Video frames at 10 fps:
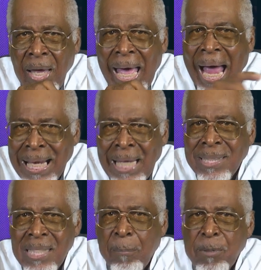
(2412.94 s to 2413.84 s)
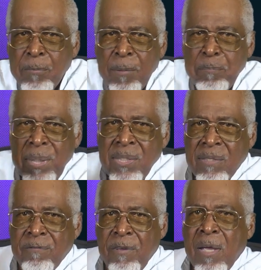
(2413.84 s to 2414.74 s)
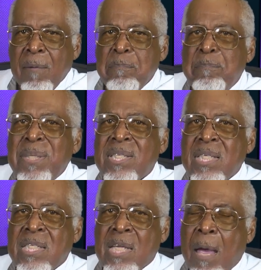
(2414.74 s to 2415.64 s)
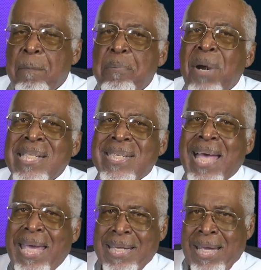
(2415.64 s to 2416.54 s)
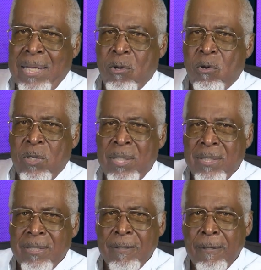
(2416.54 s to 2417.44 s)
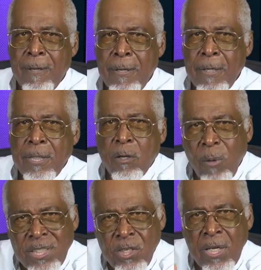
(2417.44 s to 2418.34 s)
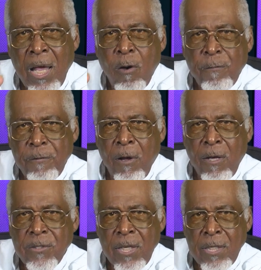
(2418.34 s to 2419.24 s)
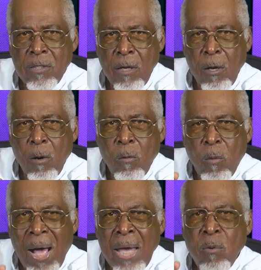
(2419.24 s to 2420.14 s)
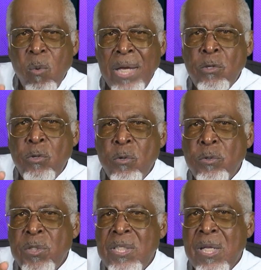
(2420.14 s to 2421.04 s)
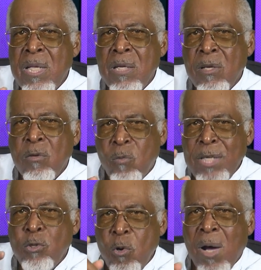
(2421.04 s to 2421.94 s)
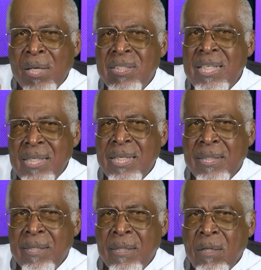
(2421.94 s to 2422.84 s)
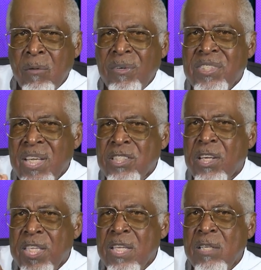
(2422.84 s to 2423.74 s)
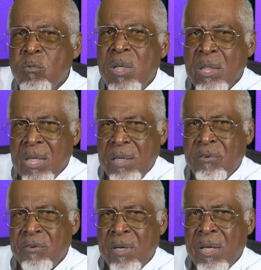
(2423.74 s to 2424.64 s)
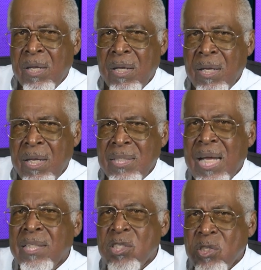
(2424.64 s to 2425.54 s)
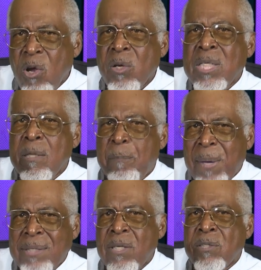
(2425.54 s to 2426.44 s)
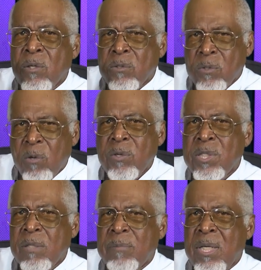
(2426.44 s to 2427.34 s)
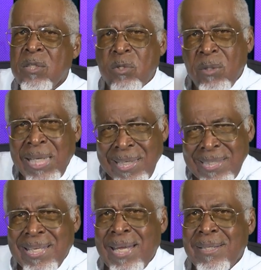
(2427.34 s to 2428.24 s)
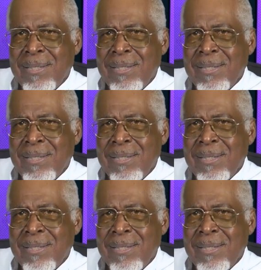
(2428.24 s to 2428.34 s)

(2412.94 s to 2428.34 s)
unacceptable piece of business price hike, I call it. The question I often ask is, why, when you are dealing with such a third world country that is solely dependent on tourism to an extent,